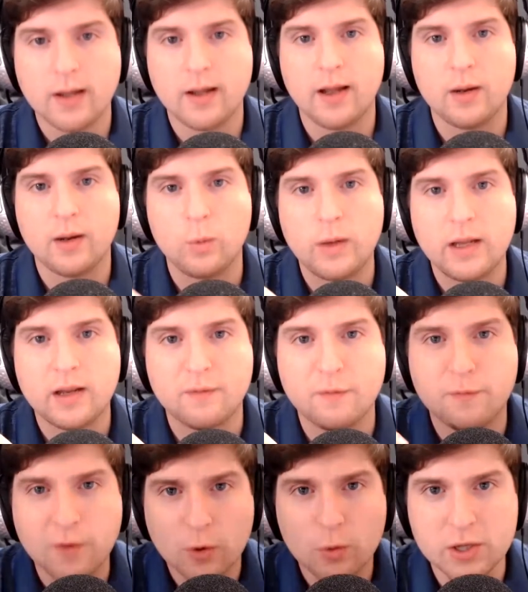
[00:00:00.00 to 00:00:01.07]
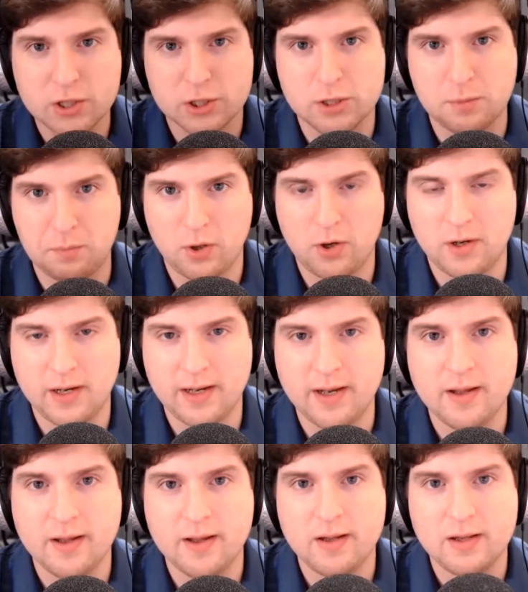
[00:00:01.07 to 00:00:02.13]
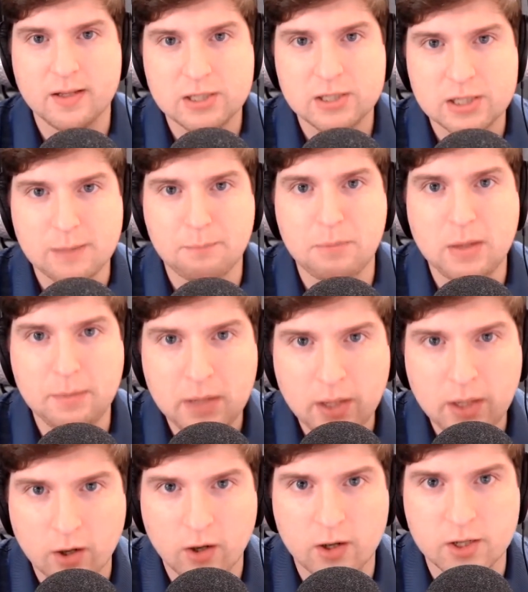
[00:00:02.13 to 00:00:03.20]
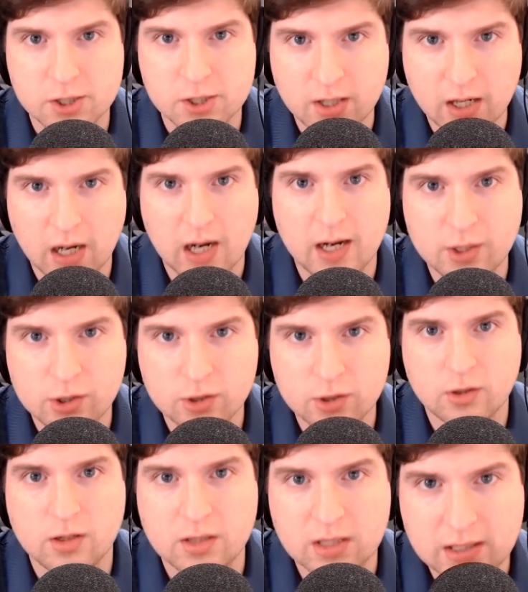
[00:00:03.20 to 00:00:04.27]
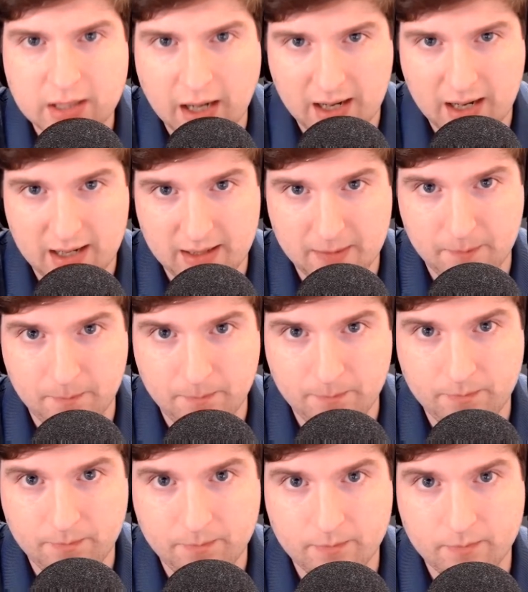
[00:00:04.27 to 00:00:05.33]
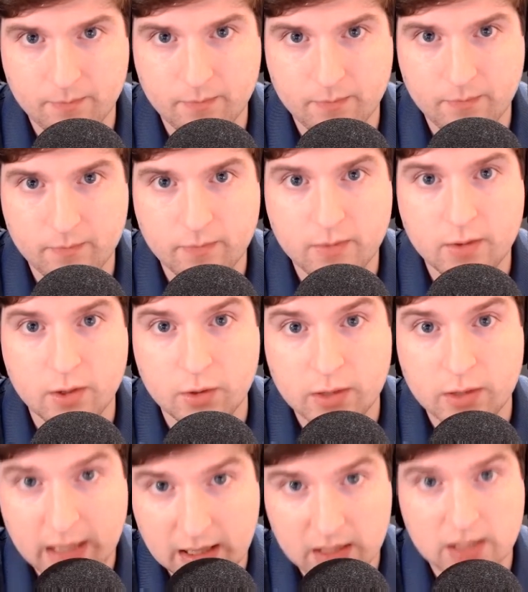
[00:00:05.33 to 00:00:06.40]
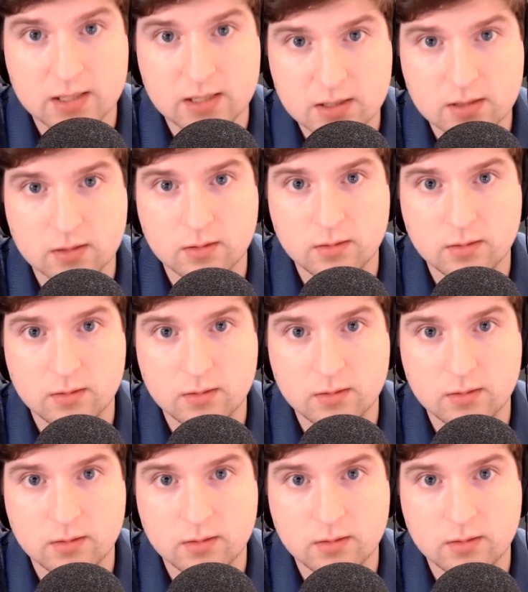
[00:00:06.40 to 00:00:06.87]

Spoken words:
and we can focus upon simply because God took the time to tell us.